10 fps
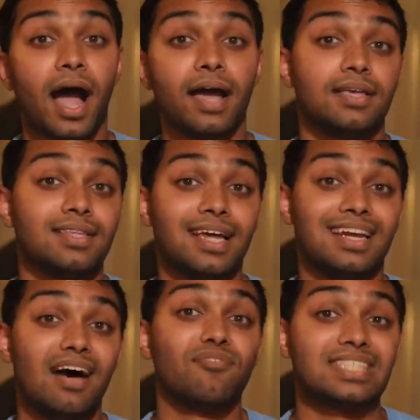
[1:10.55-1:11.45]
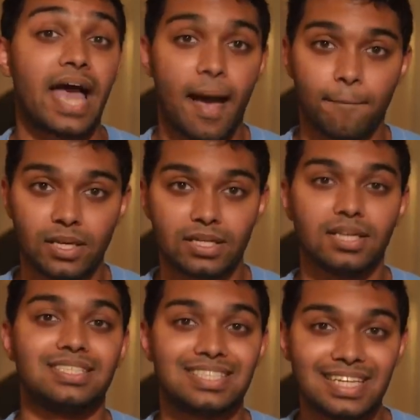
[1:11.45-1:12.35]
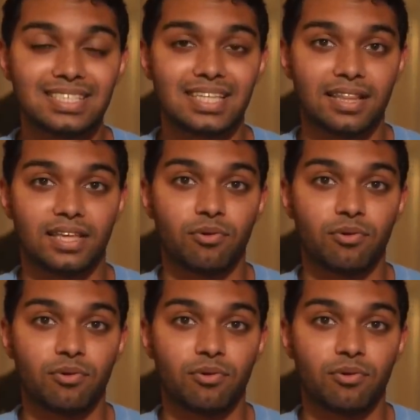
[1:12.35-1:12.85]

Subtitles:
I think that enough has happened since that